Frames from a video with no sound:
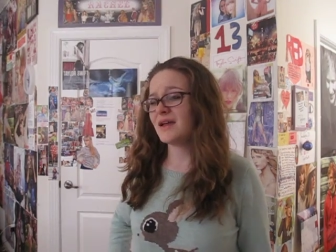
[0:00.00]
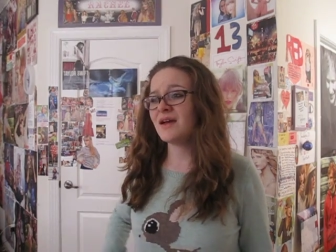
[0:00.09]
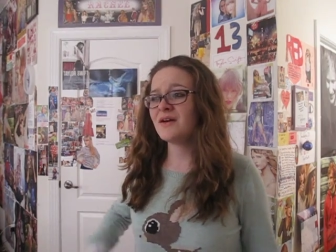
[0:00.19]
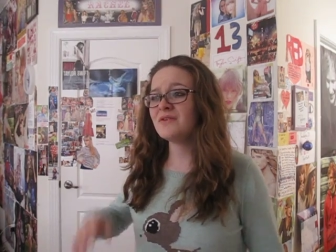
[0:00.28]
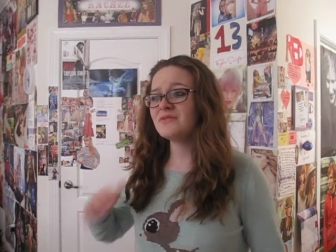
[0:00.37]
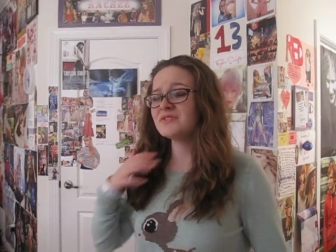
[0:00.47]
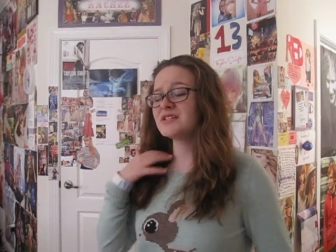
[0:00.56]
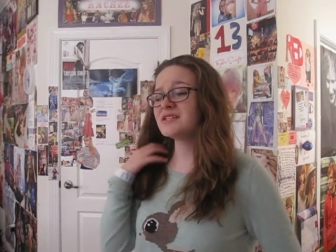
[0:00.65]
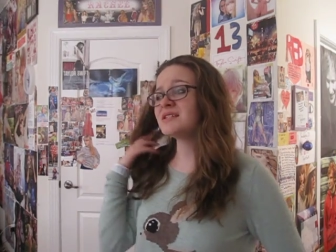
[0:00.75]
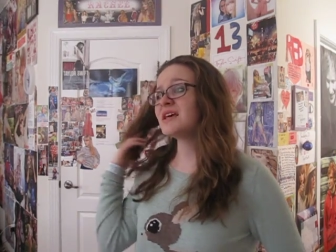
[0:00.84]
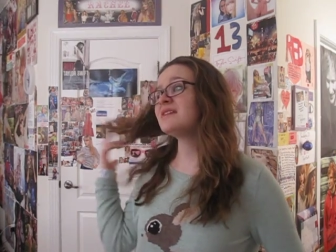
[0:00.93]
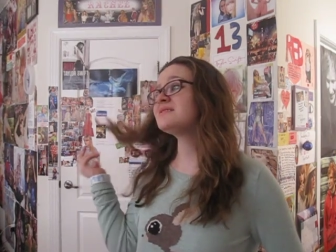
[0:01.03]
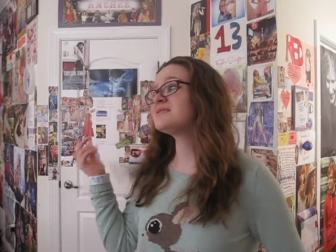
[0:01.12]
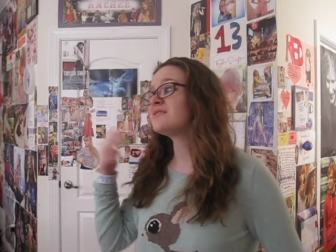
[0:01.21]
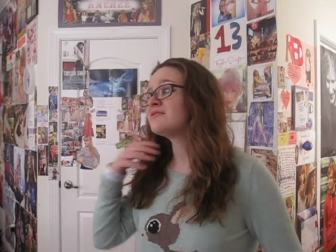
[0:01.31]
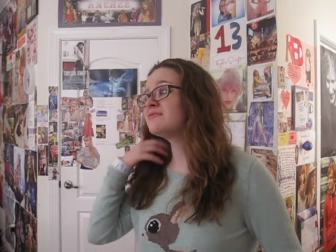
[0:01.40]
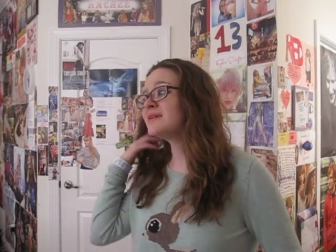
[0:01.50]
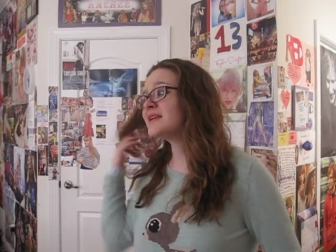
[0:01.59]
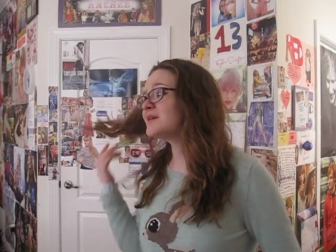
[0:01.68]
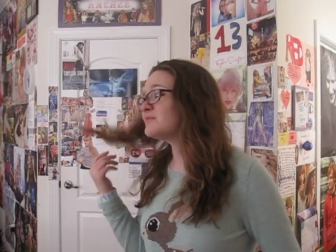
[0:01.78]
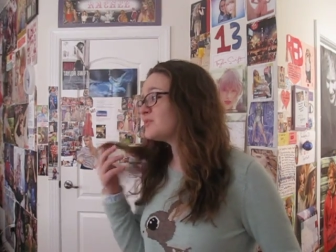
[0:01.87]
Oh, she's had so
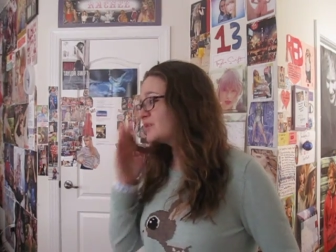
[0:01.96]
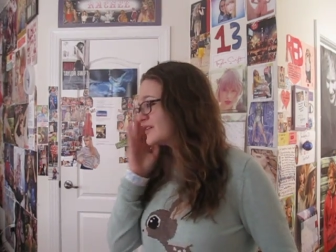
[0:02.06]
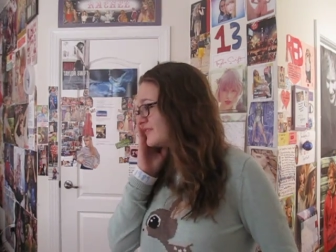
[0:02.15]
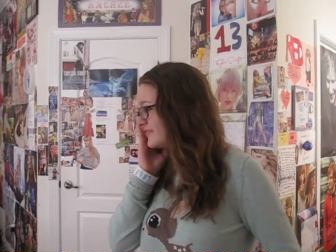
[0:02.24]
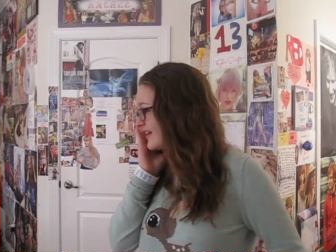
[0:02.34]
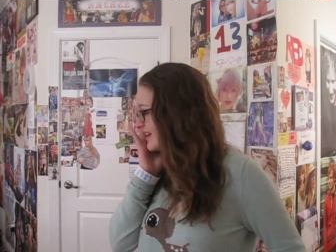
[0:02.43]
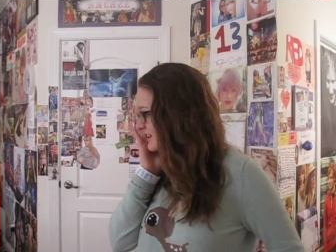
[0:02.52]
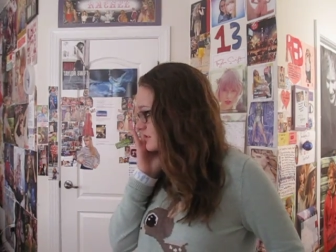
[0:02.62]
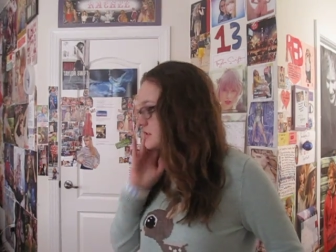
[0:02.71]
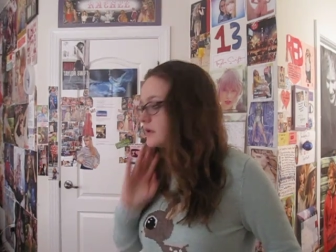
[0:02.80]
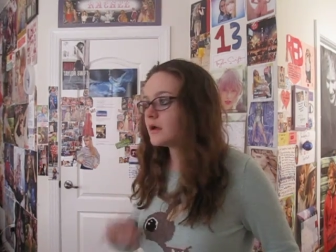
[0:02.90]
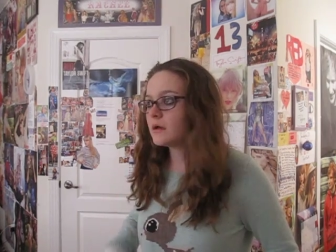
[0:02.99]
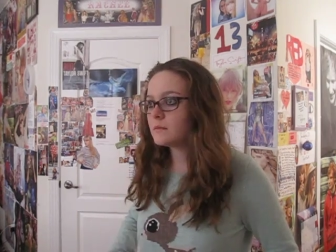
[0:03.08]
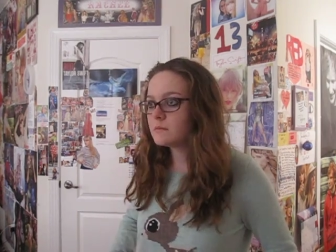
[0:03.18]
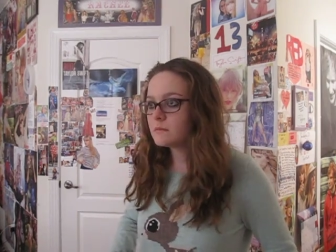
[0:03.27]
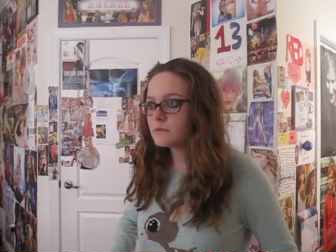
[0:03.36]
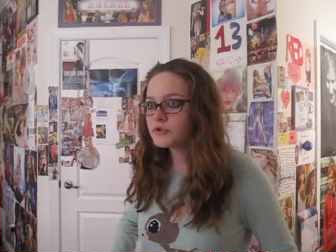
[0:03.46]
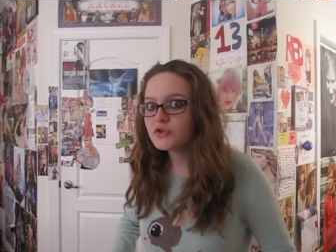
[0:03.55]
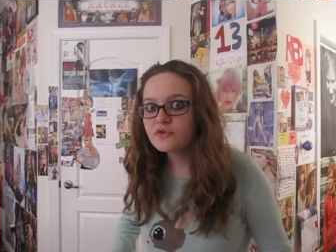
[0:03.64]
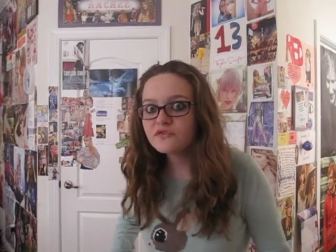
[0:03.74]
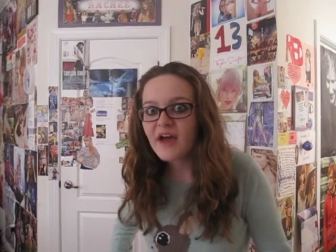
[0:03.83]
many boyfriends.
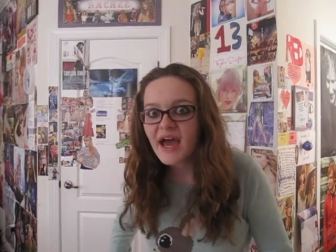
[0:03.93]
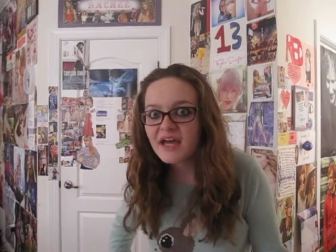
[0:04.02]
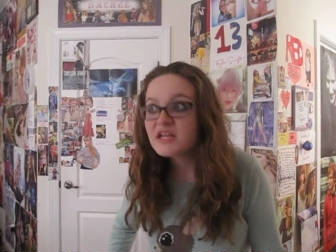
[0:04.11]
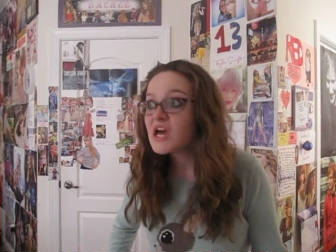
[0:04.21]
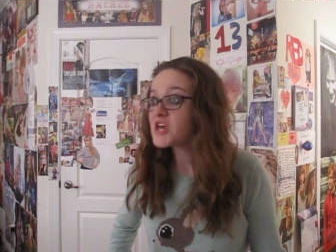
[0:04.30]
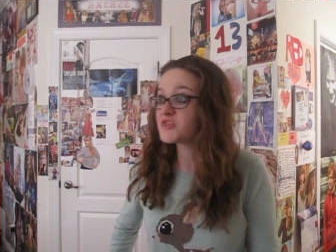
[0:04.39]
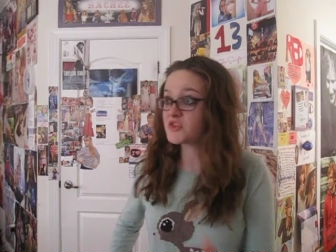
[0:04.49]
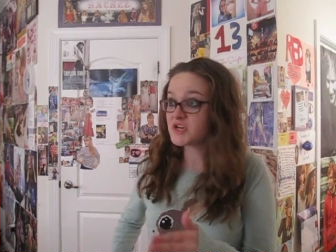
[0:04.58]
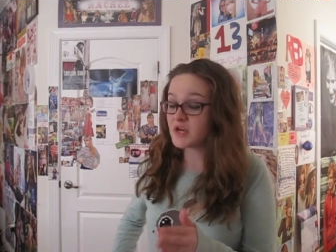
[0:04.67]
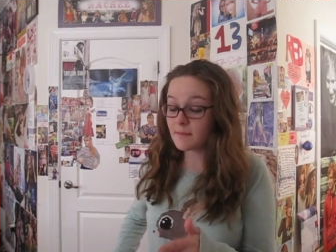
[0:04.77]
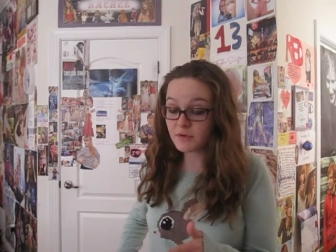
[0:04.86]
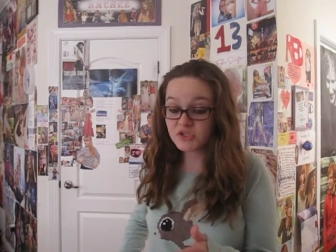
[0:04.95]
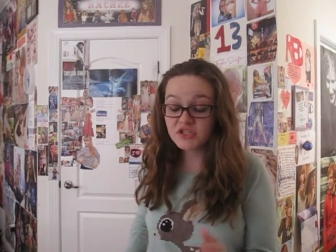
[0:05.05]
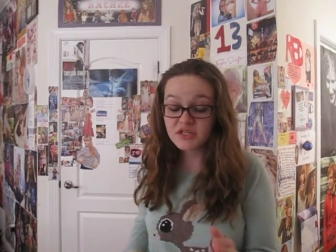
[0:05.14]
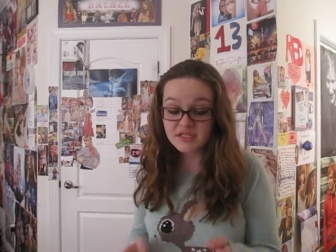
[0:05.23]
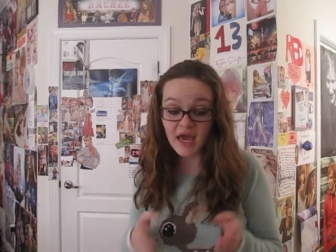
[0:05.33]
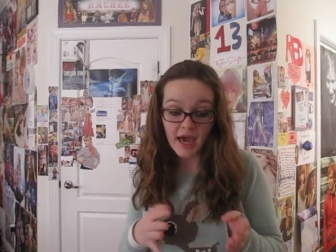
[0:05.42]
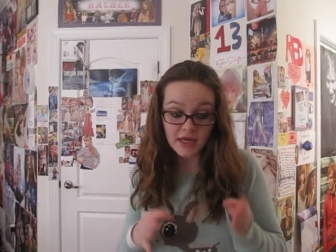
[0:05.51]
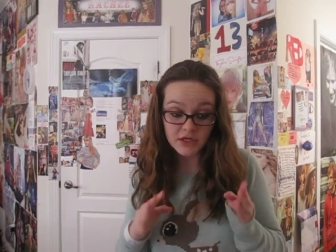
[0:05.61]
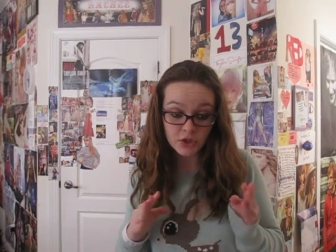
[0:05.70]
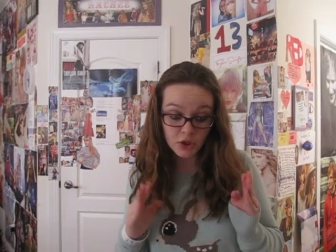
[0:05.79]
You've had the number she's
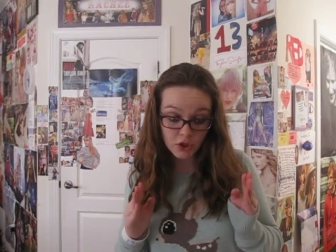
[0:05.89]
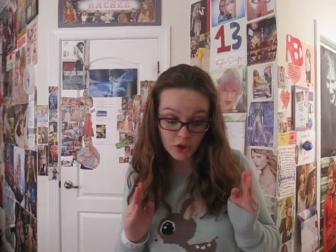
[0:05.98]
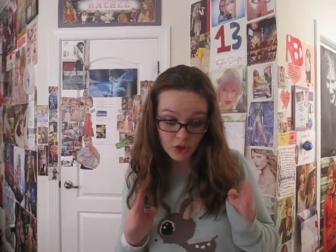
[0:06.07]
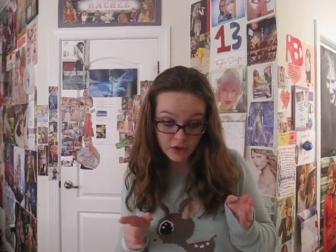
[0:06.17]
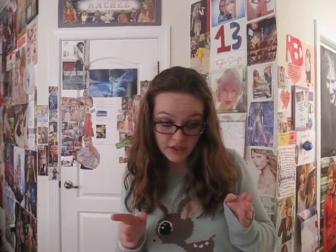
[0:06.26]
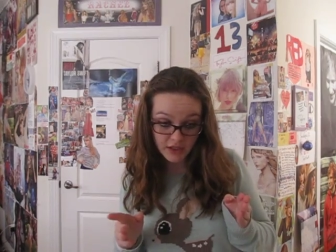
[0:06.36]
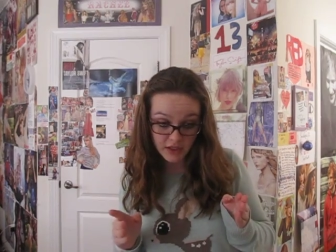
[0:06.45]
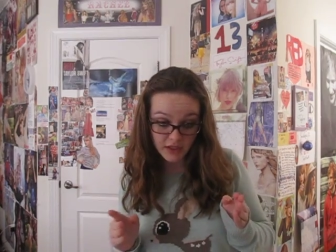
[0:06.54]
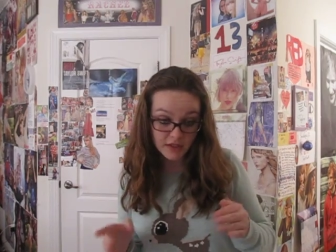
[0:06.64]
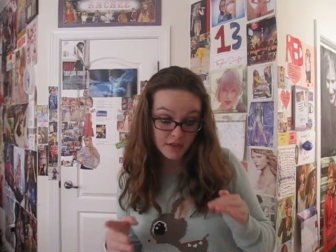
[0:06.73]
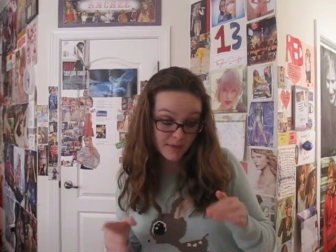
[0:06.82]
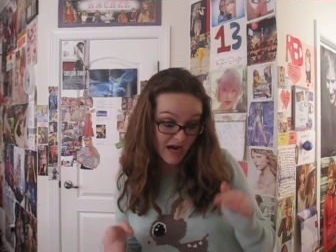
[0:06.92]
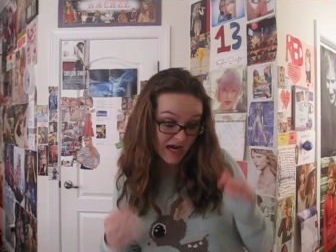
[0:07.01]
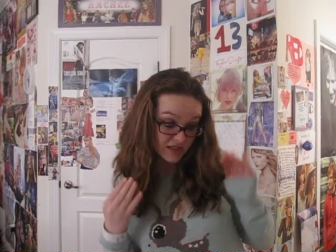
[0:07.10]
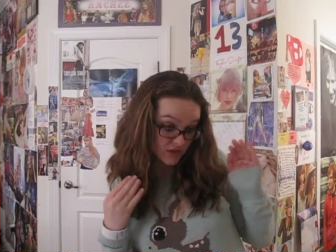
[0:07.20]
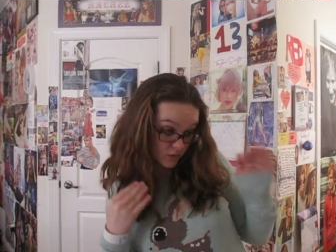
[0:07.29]
had in her career in the past